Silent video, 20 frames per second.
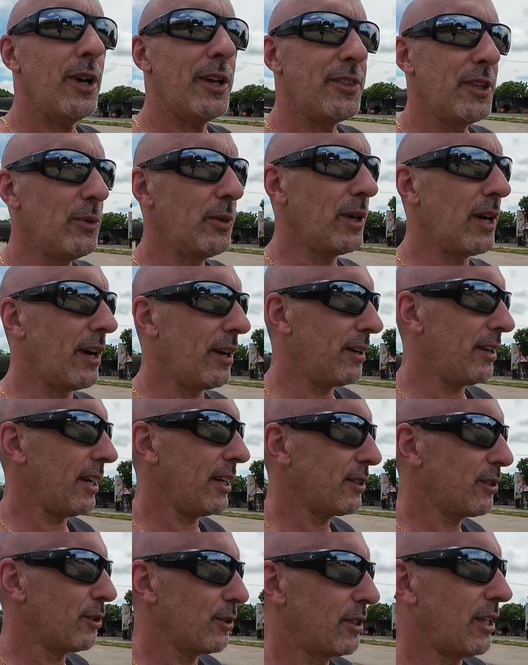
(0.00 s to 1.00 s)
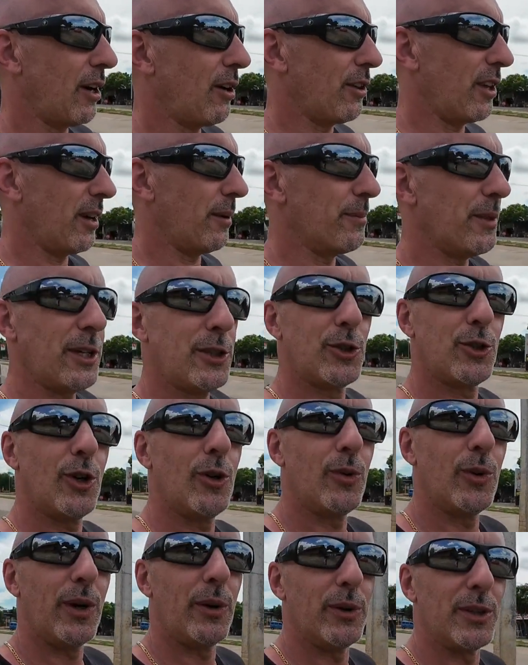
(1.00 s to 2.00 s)
we got a nice hotel there. I'm not sure
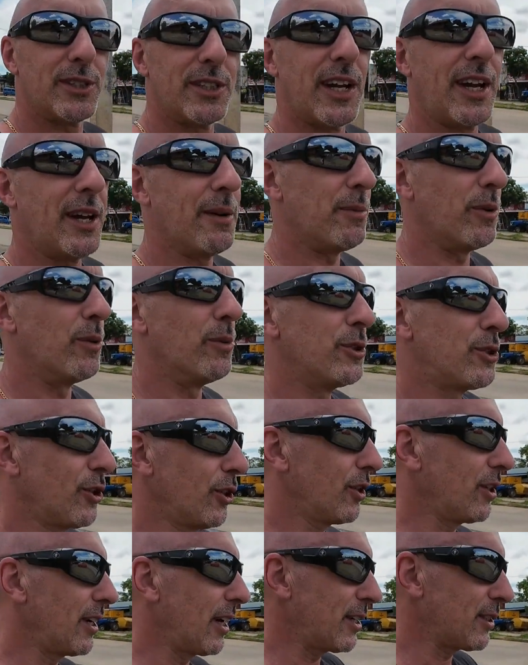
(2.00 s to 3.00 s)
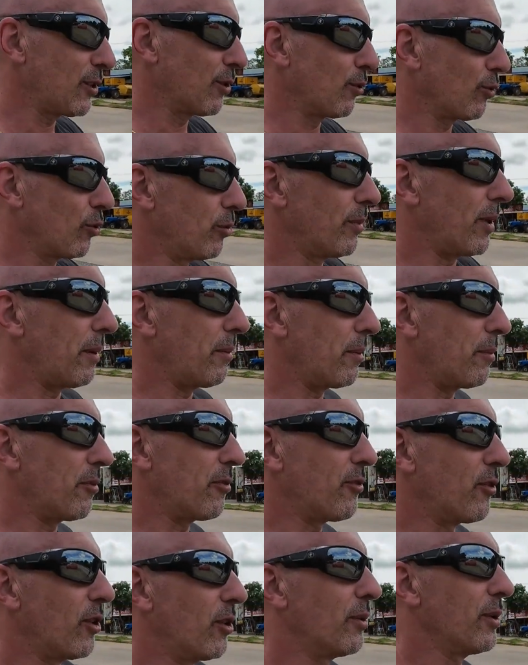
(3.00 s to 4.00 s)
where we're staying, but we'll show you guys the room maybe
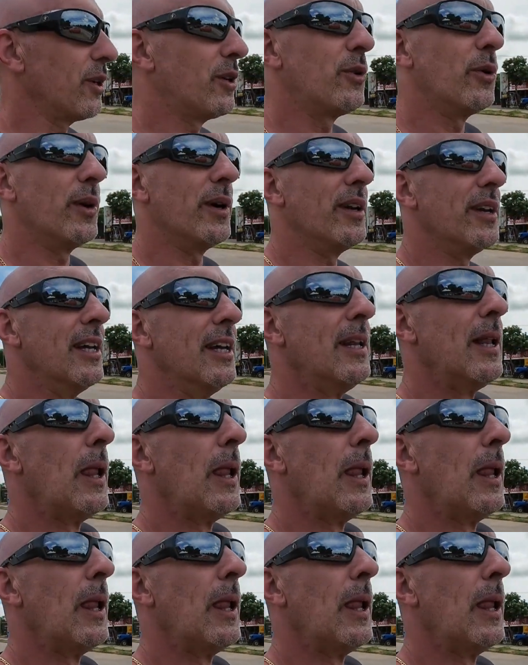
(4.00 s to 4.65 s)
before we quit.